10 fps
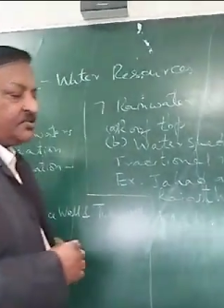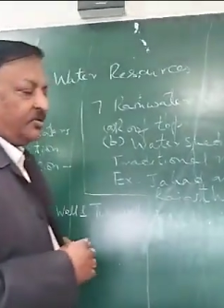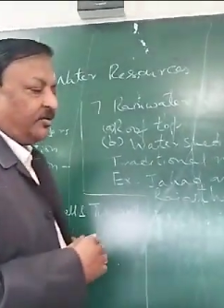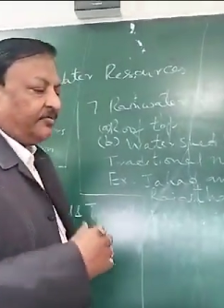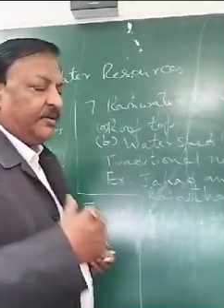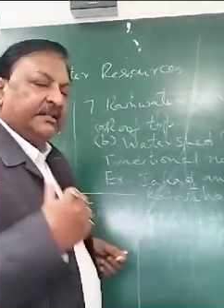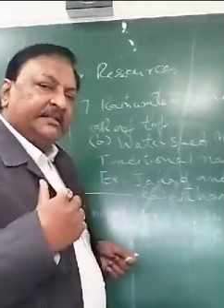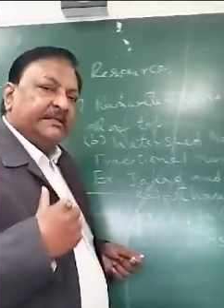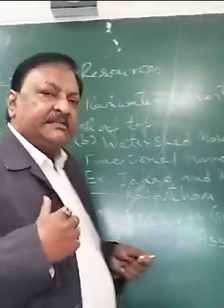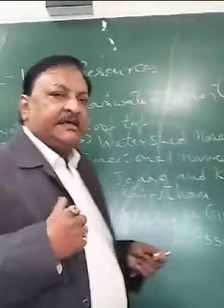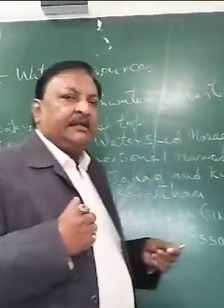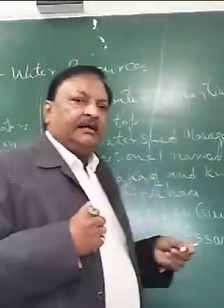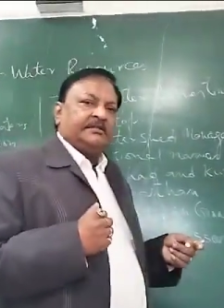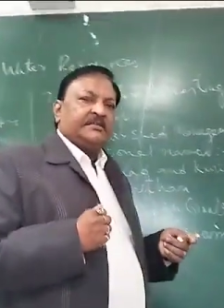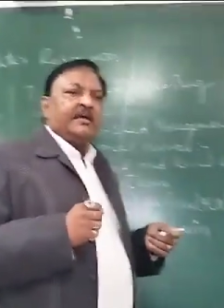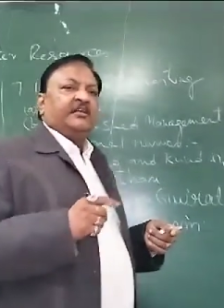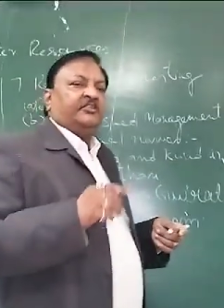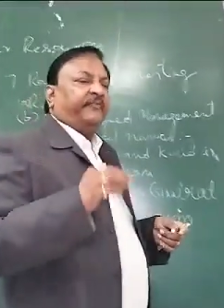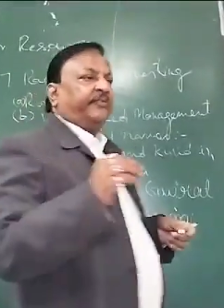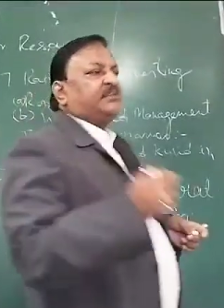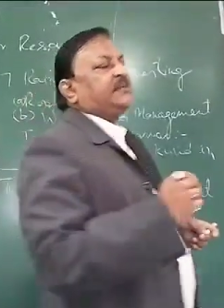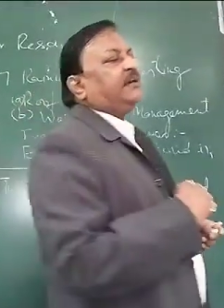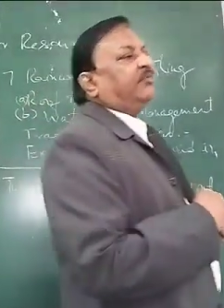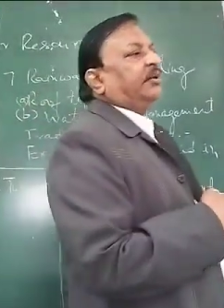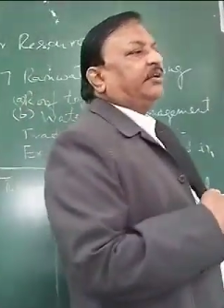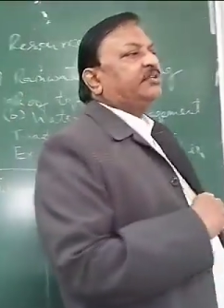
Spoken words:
of these canals. The first advantage